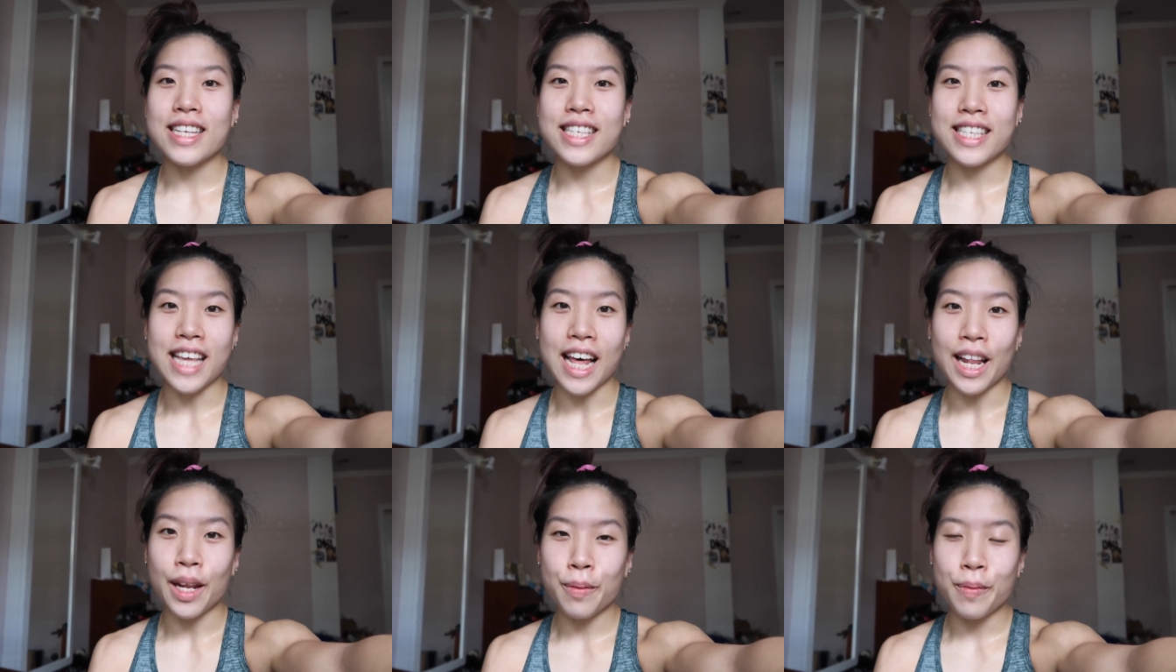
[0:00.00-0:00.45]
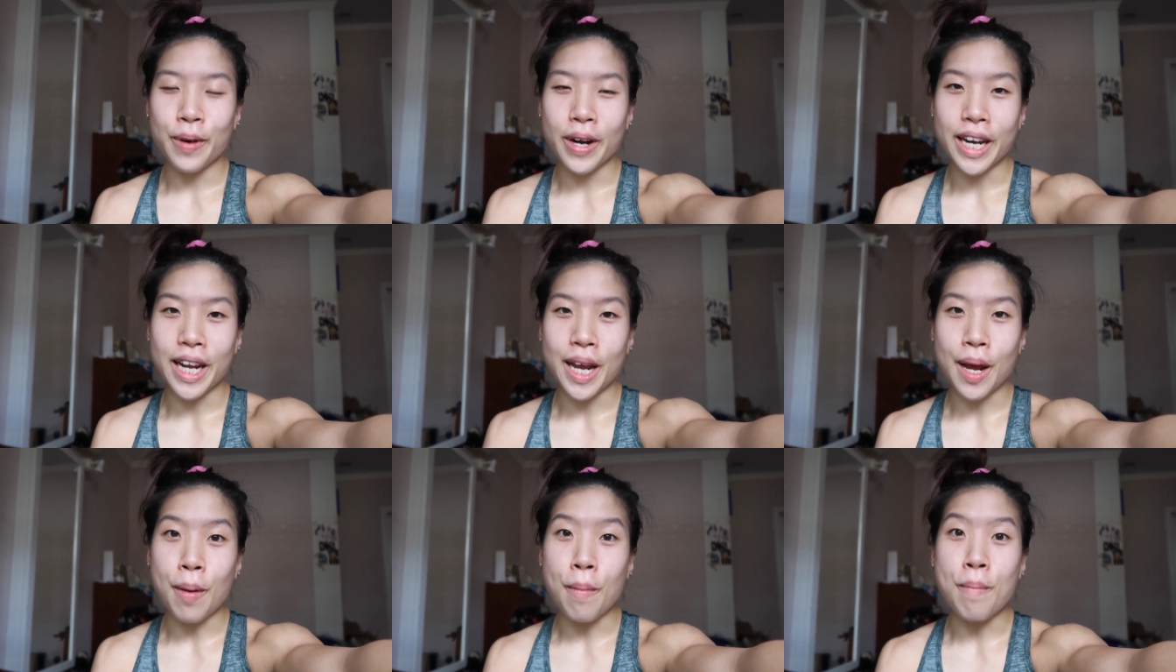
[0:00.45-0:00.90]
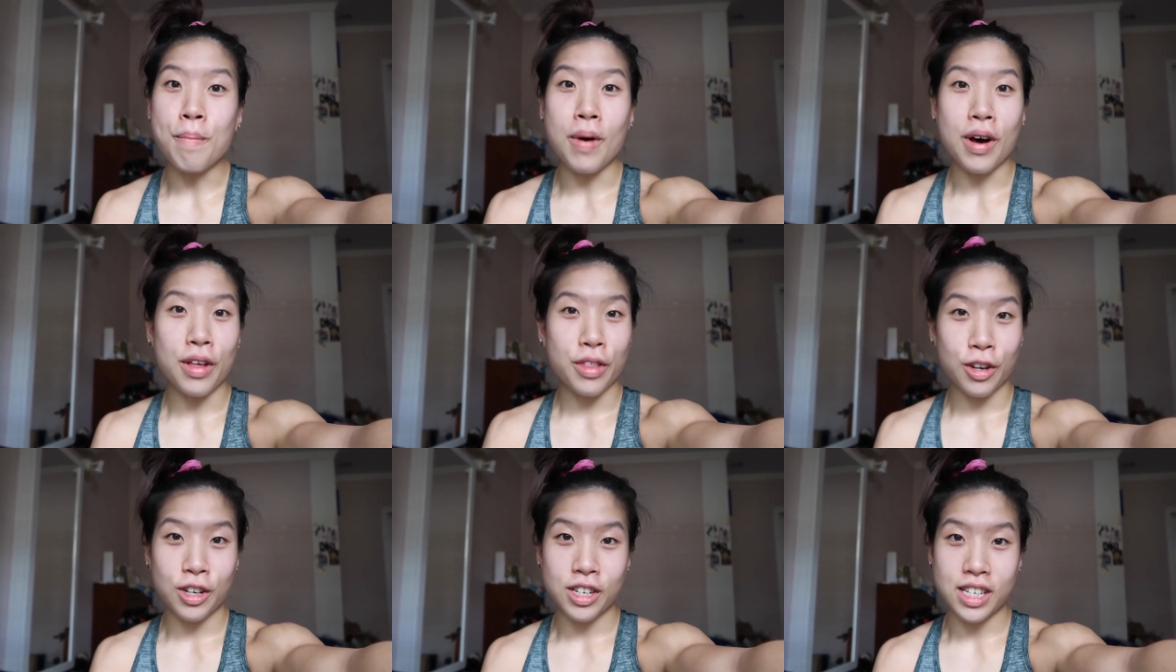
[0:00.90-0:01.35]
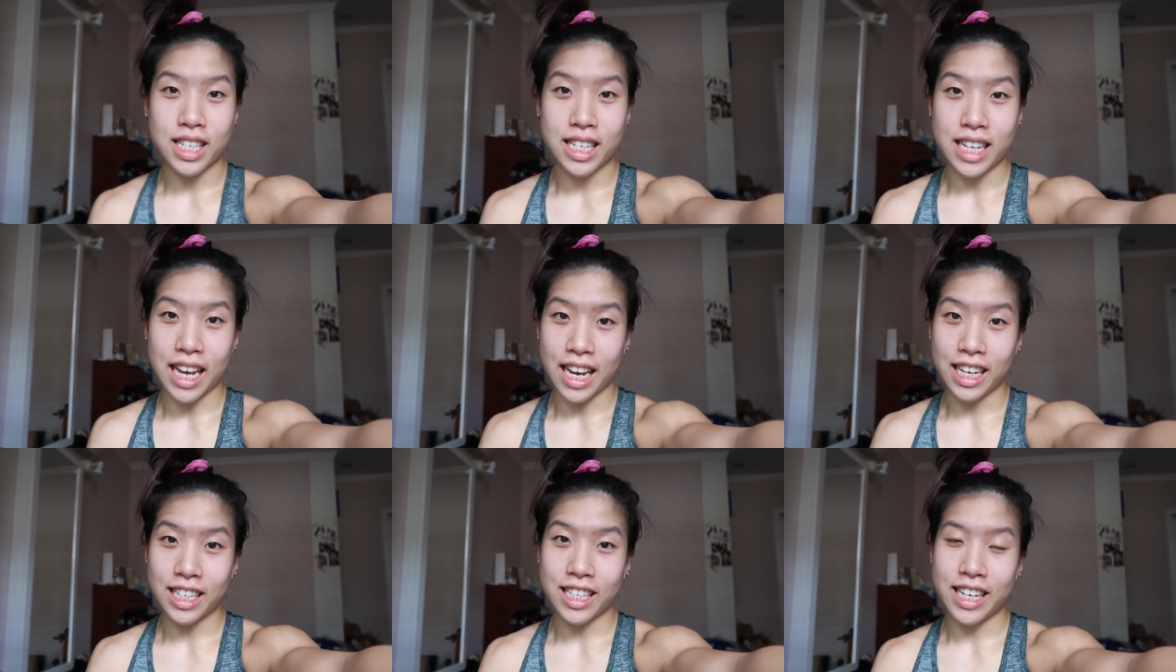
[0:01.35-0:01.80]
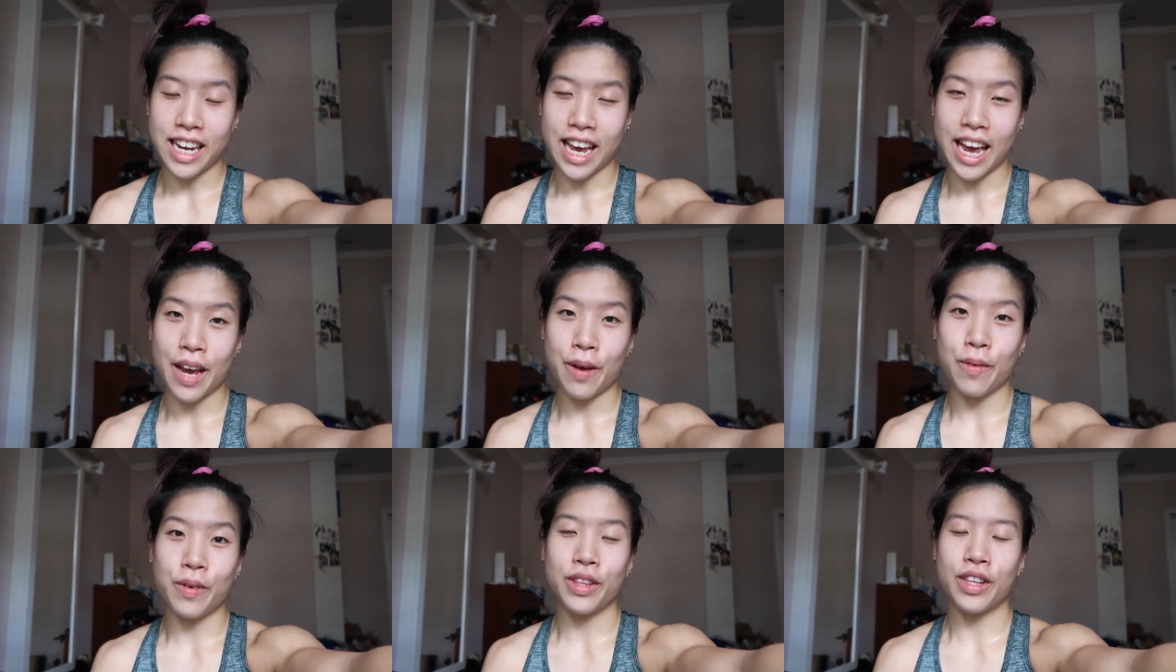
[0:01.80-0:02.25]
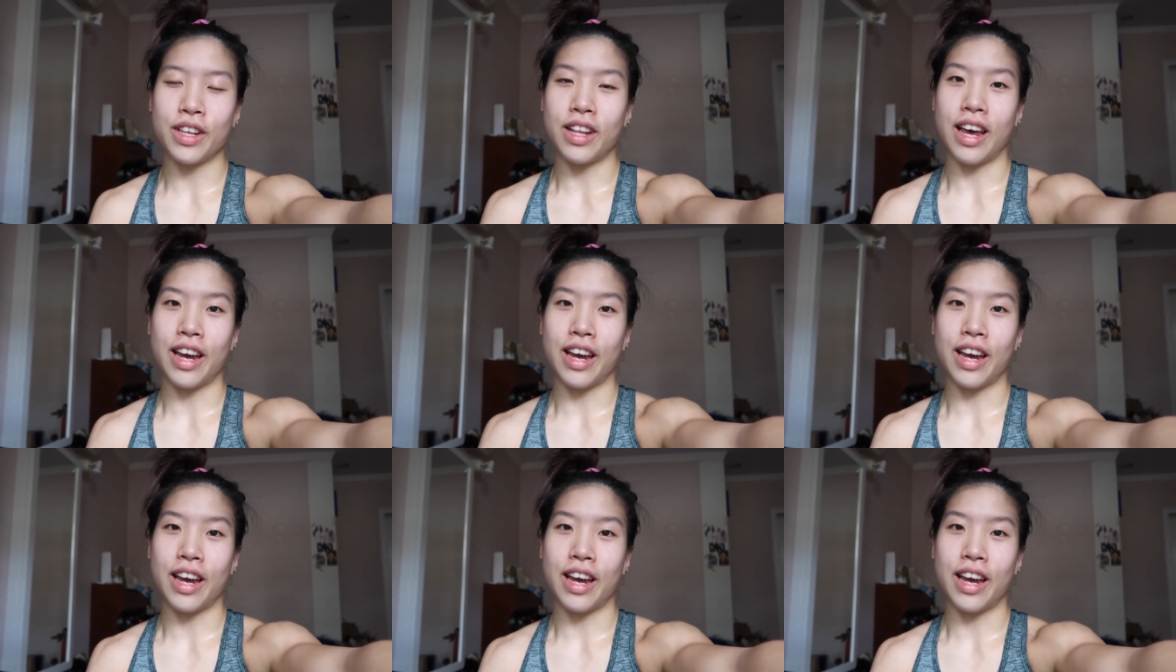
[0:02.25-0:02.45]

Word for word: celebrating Mother's Day today with a,